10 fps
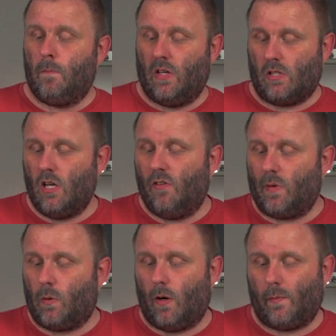It served me
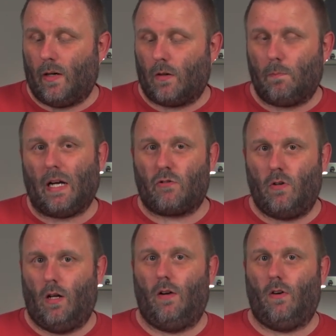quite well. The battery
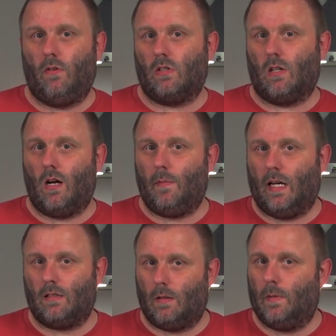life over time
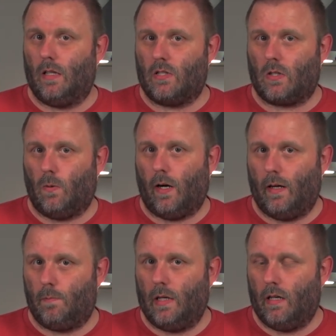has diminished quite
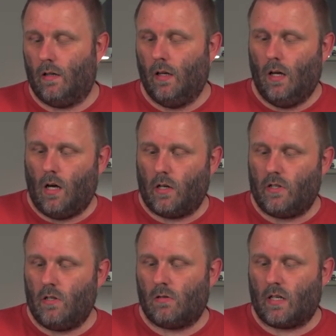a bit. I
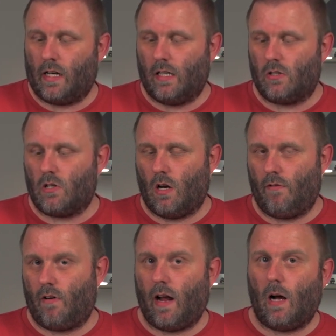used to get just
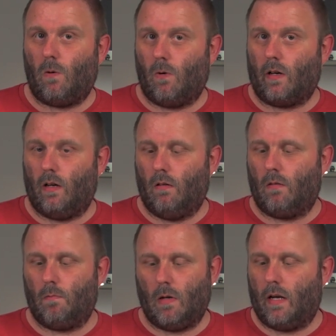over an hour on it,
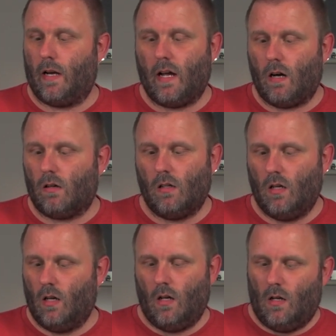but now
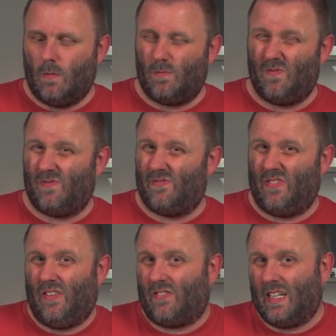
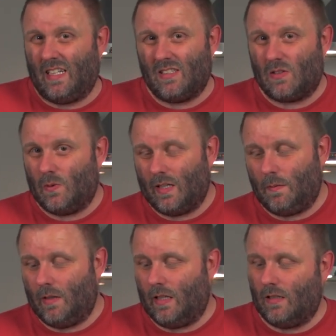15, 20
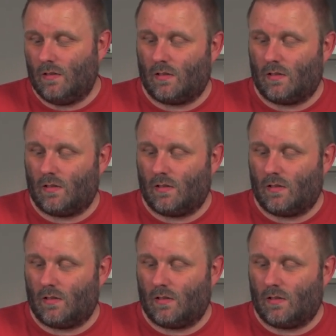minutes.